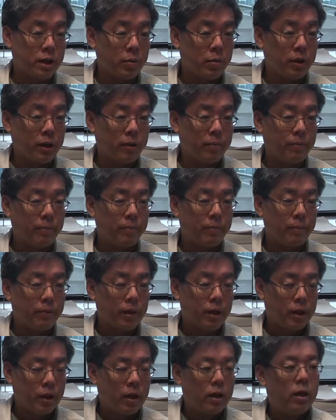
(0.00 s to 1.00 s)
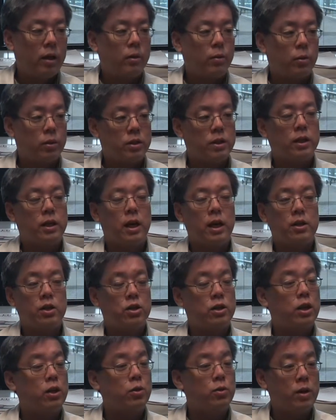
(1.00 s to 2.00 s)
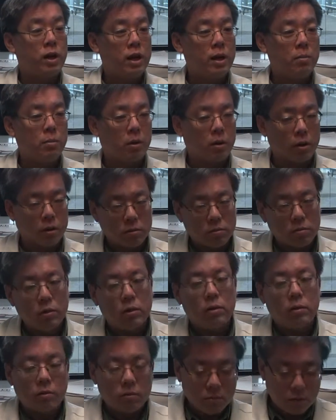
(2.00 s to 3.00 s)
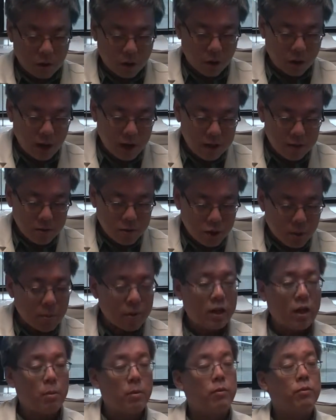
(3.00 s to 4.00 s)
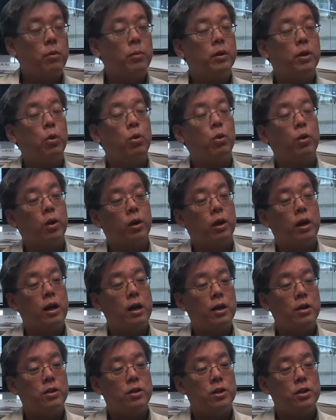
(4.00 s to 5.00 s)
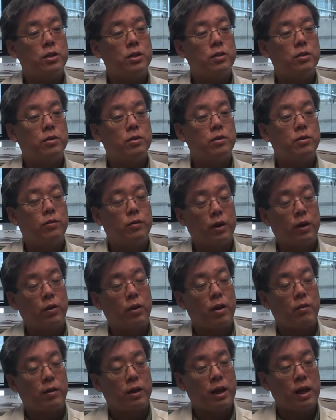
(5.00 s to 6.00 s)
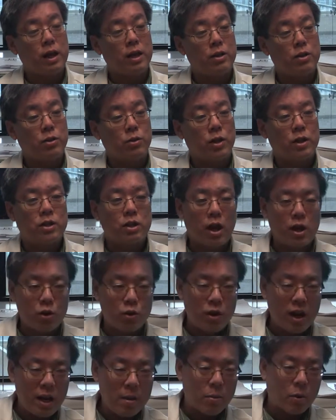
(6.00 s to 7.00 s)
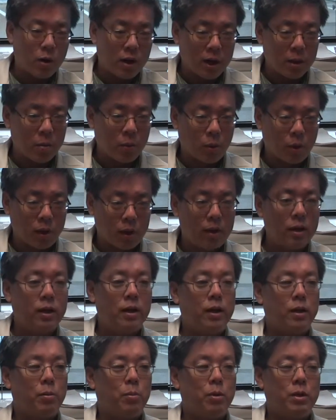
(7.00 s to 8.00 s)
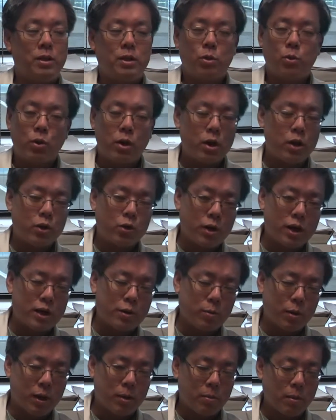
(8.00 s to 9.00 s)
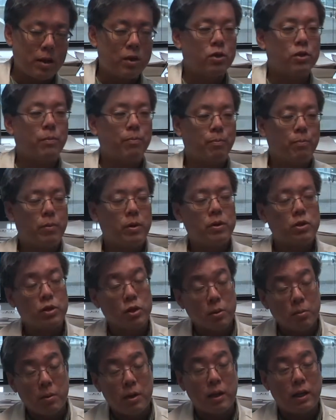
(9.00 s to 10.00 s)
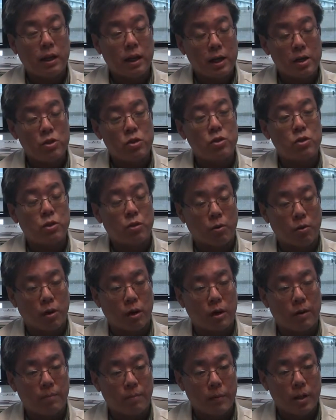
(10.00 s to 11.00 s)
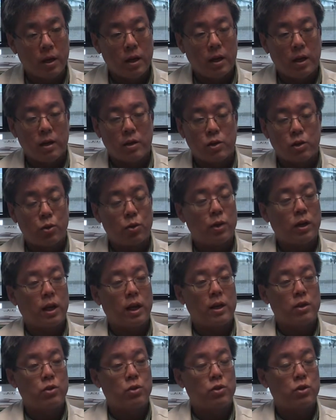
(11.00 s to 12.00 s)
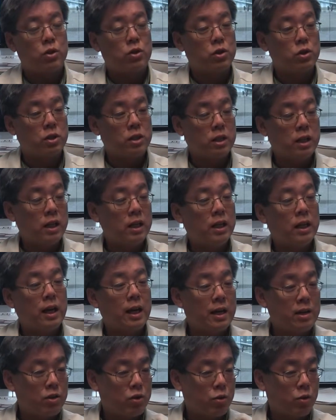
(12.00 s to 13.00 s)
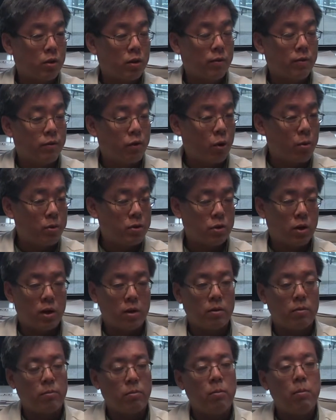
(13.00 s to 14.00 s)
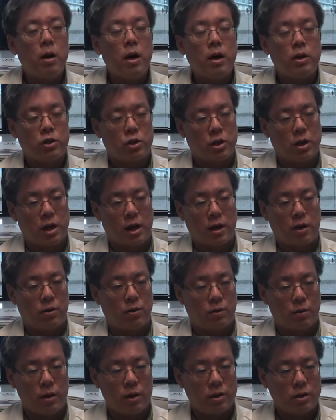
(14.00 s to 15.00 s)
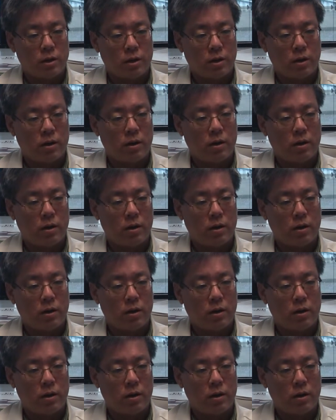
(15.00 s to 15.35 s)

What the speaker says: me. Once again, just like your neighbor, all right, someone coming from a local oncologist, you figure they have a cancer, that's not your neighbor anymore, but it's still not a transplant patient because of the medications that are on. Certain cancers such as skin cancer and lymphomas are at much higher risk,